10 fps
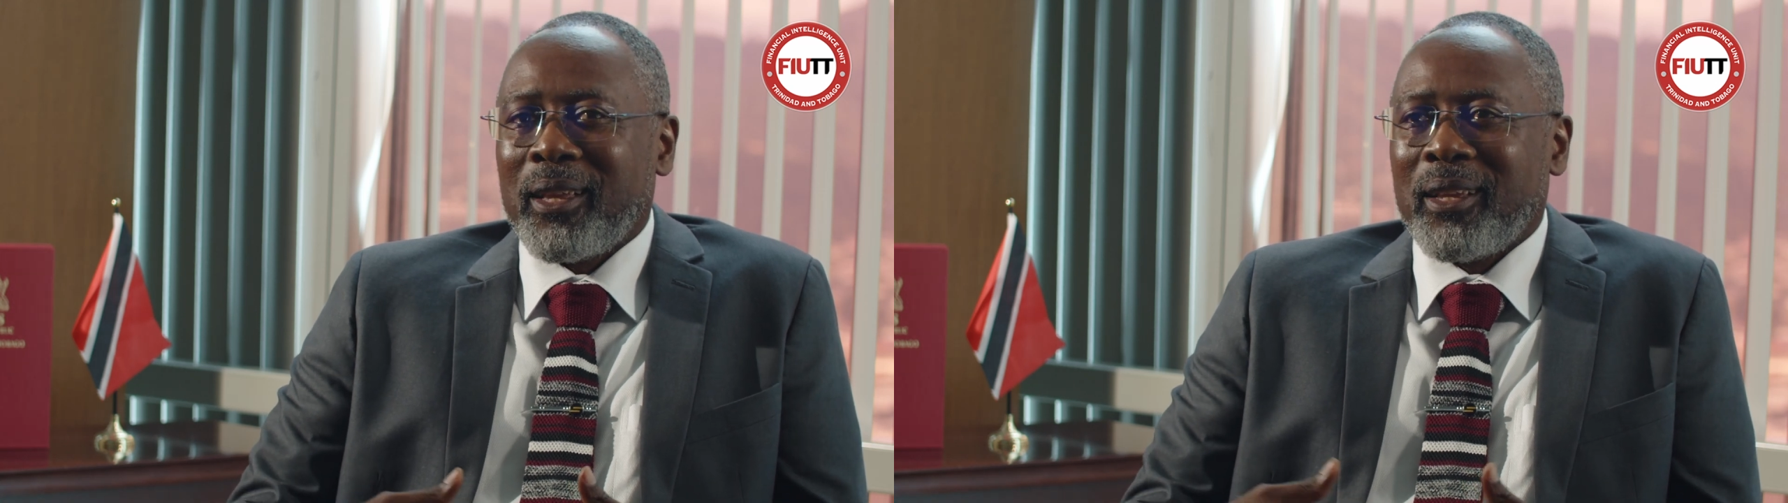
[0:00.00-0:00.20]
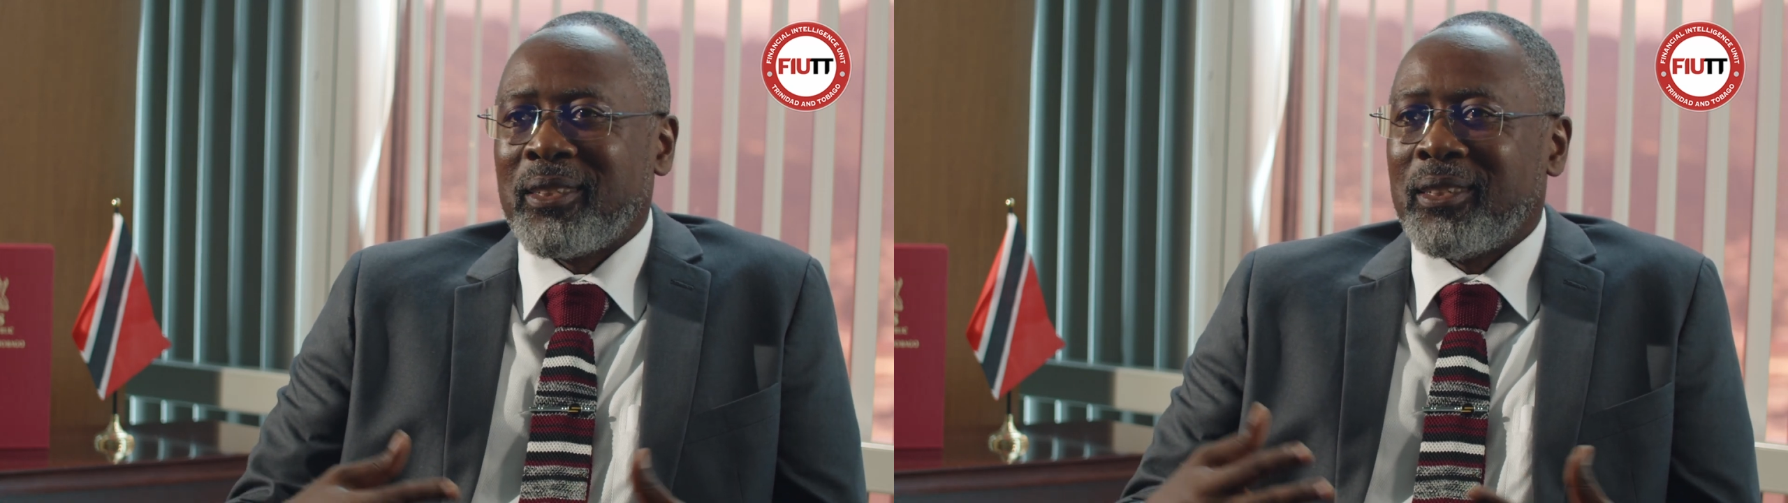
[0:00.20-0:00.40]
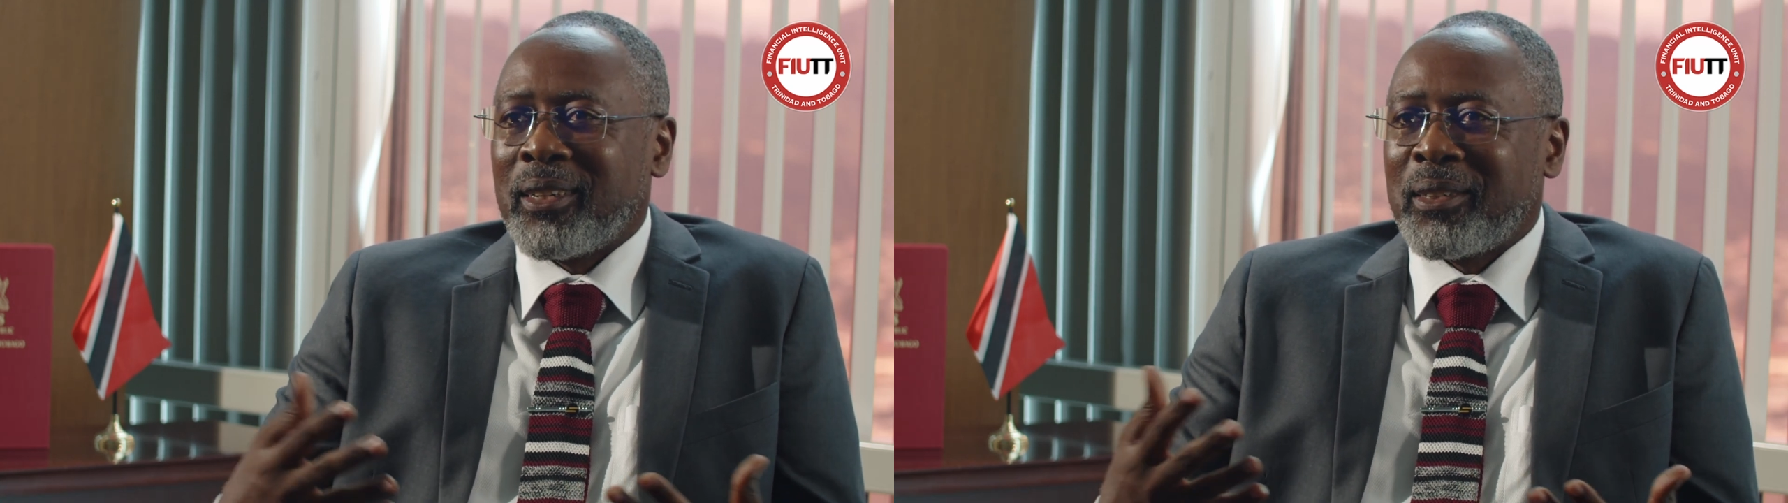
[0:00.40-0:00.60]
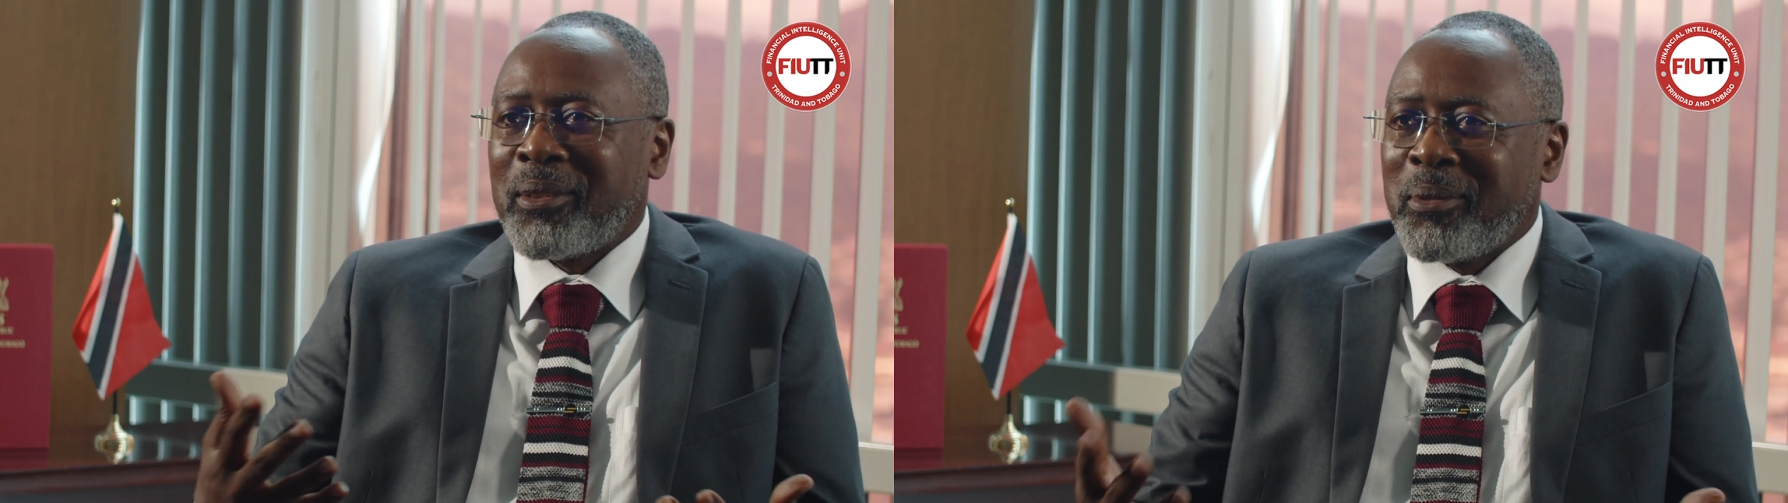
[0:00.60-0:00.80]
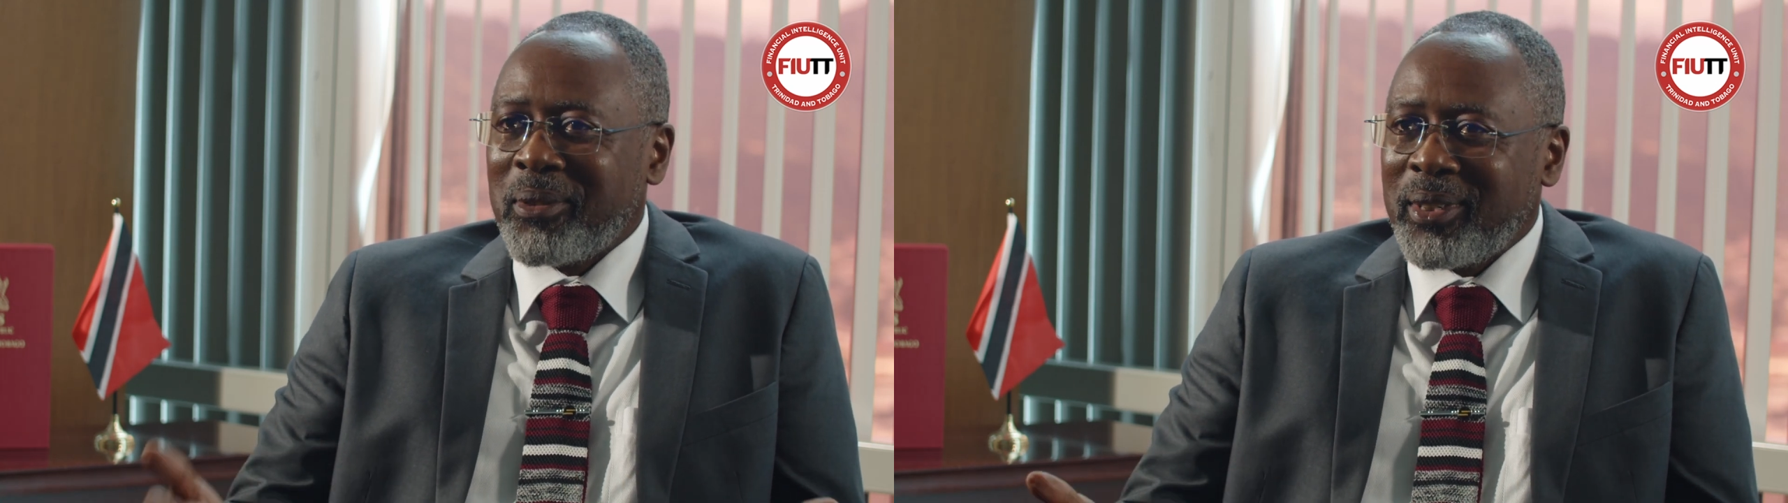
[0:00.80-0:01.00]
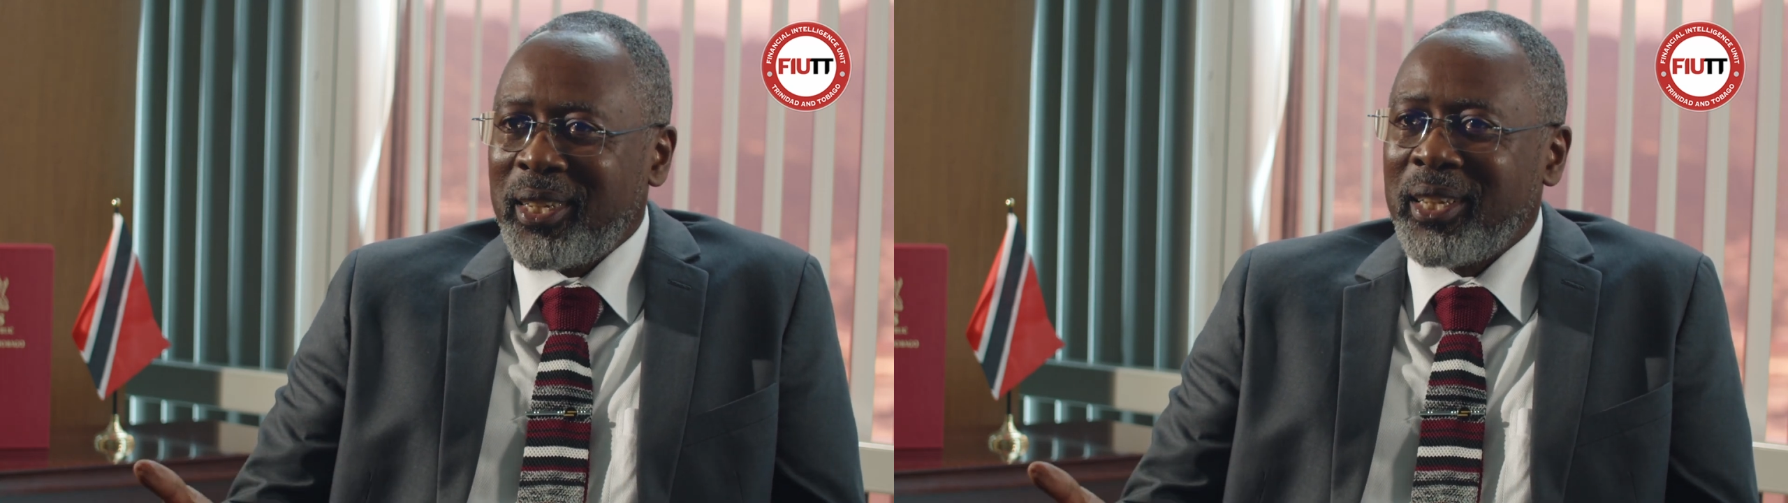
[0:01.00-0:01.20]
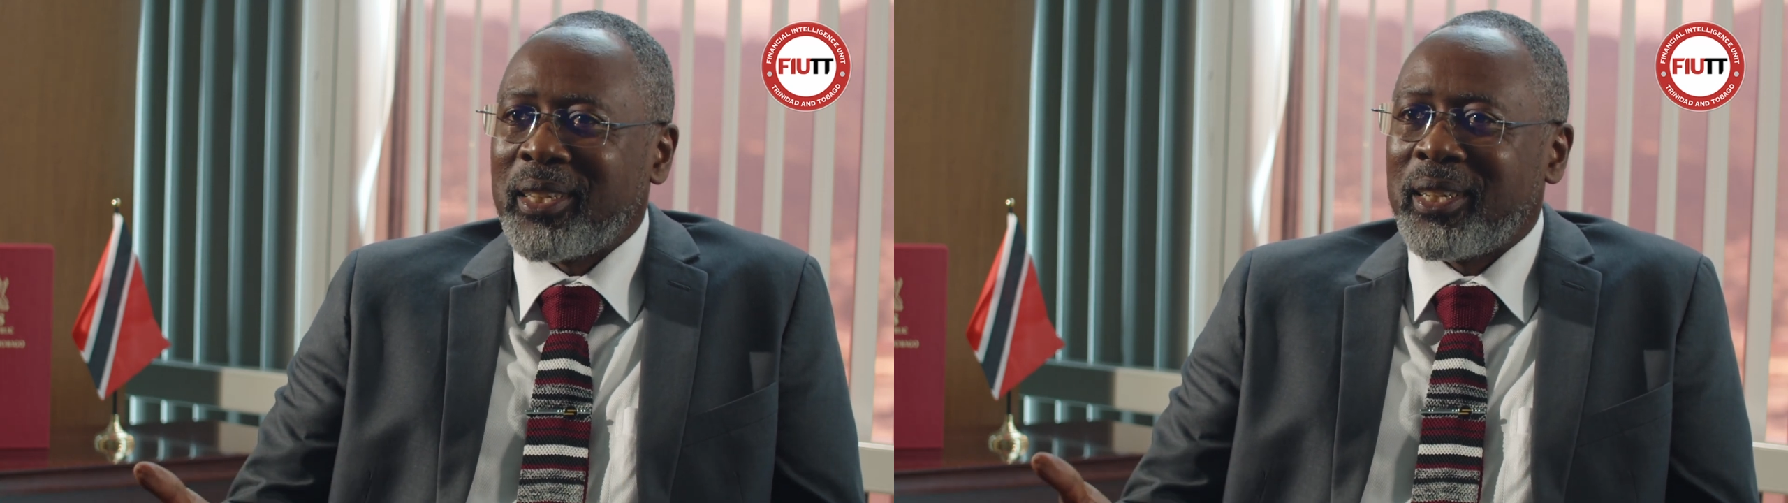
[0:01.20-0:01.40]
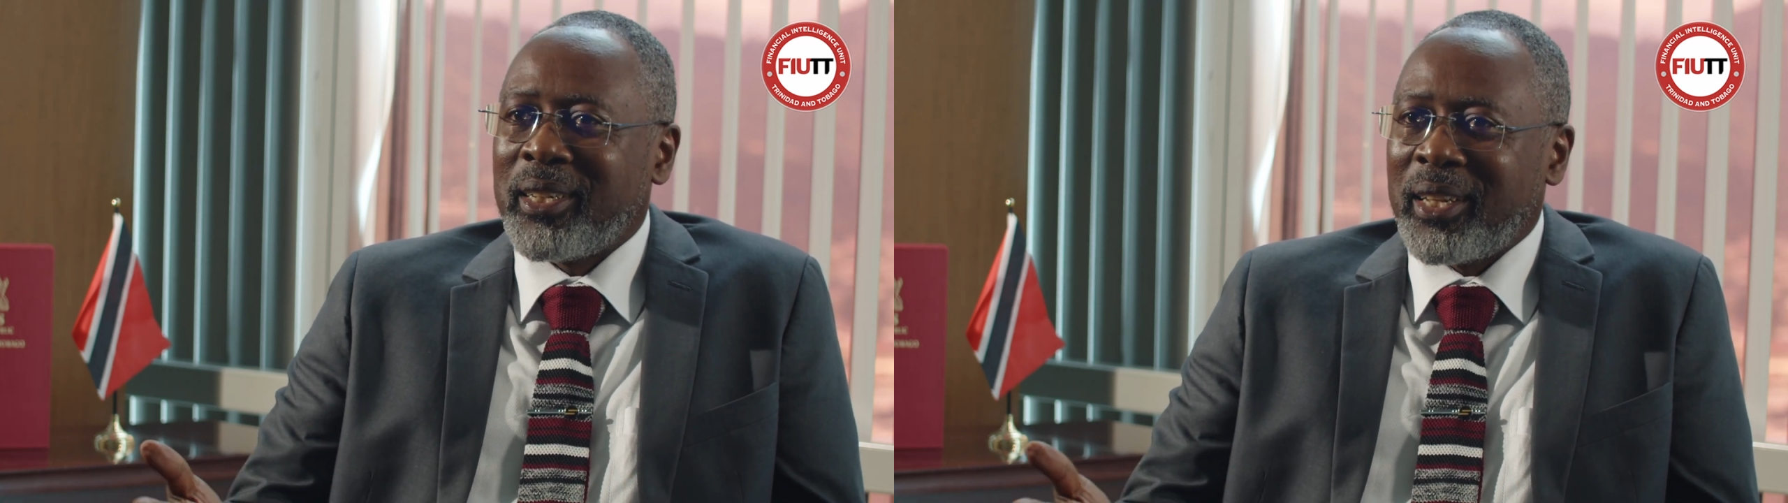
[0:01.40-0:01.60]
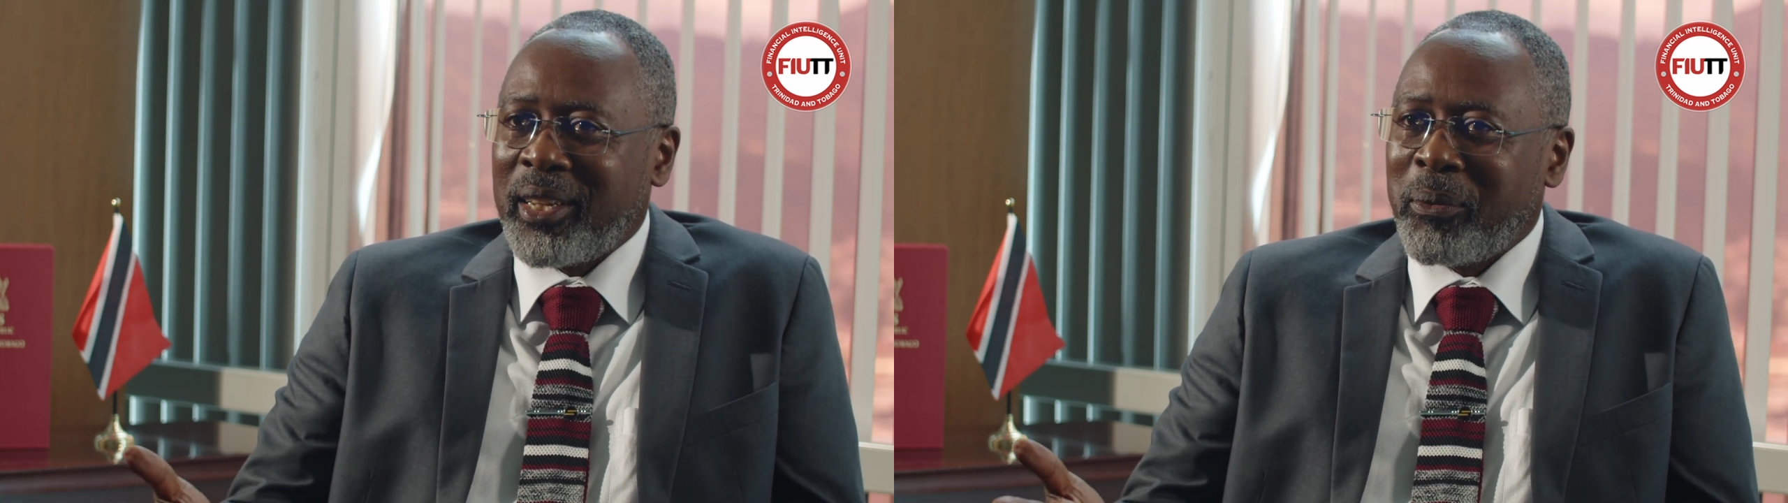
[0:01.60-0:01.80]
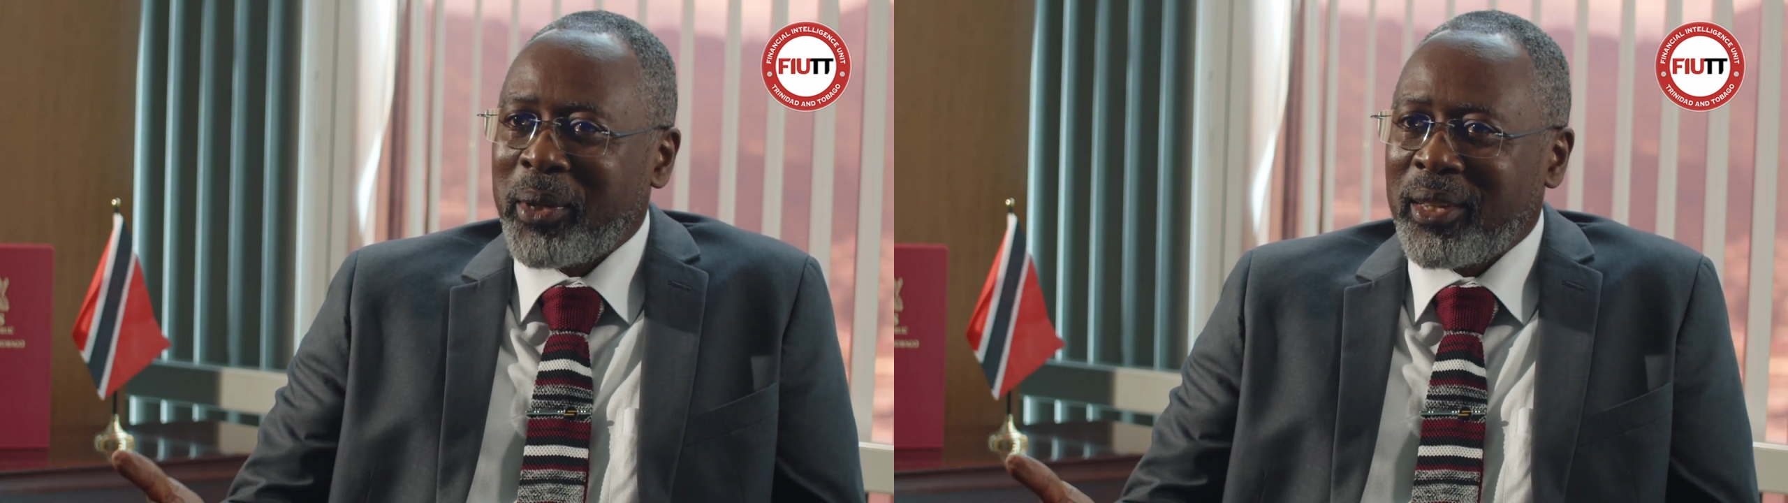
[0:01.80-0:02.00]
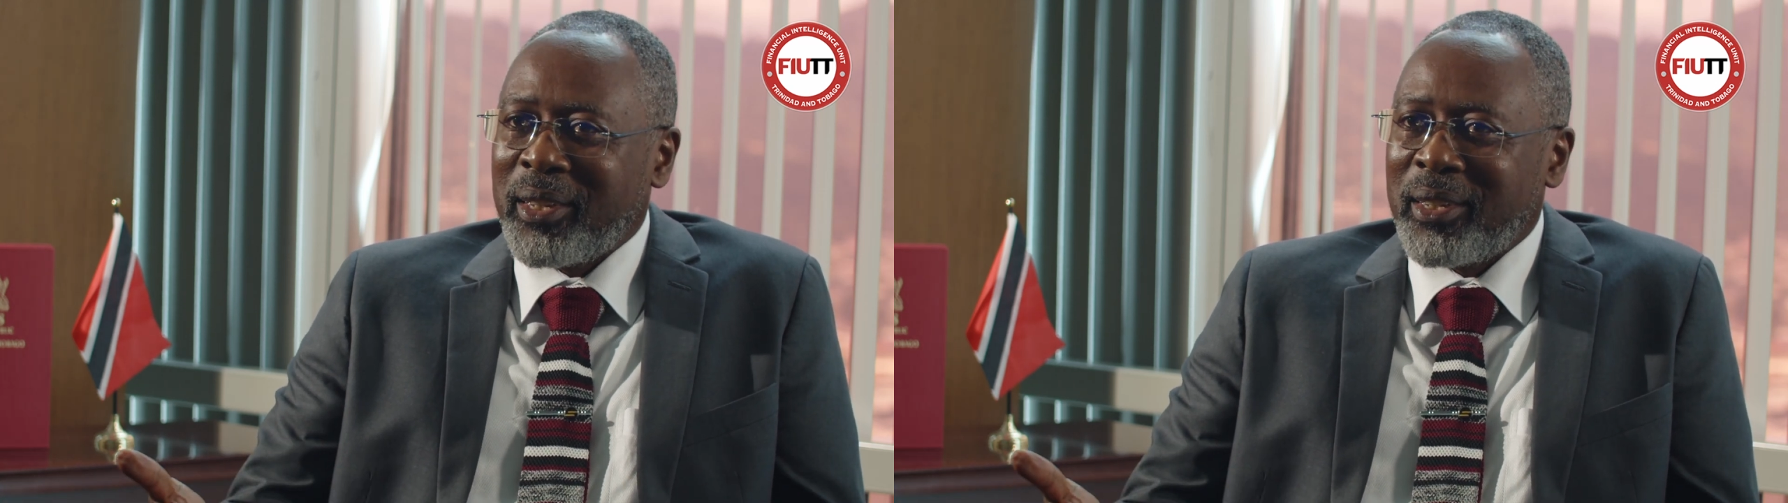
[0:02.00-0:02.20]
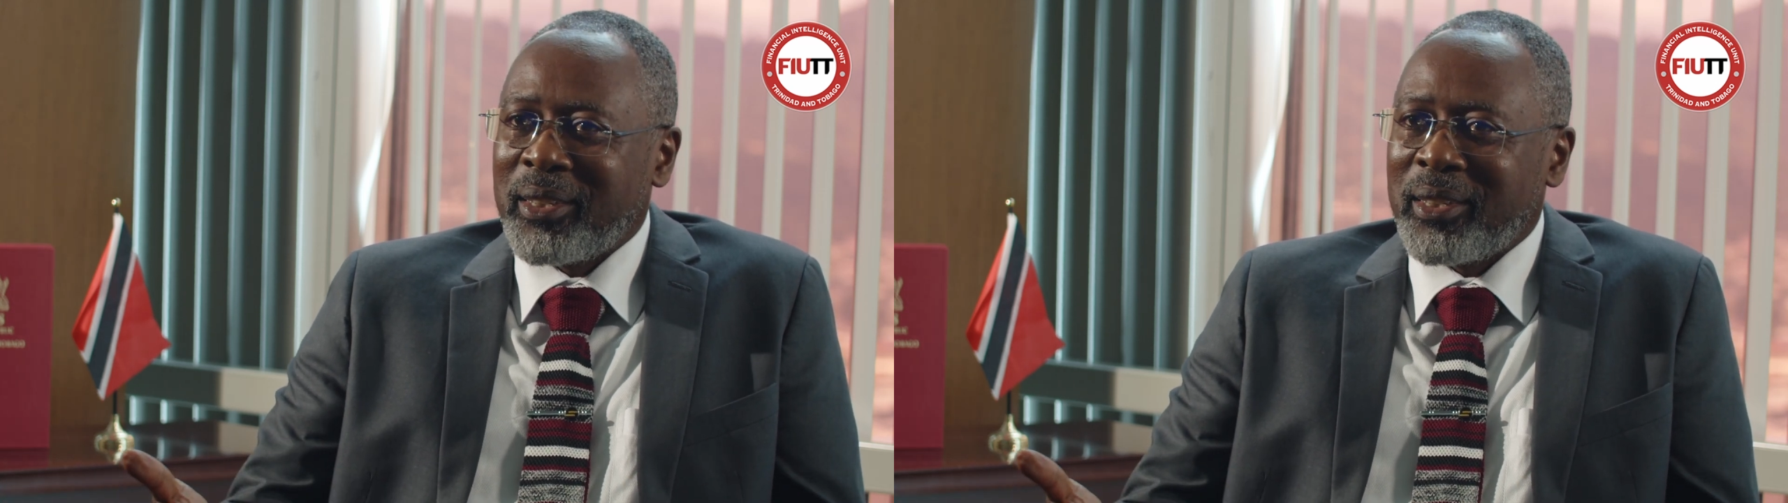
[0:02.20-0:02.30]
is not tainted in any way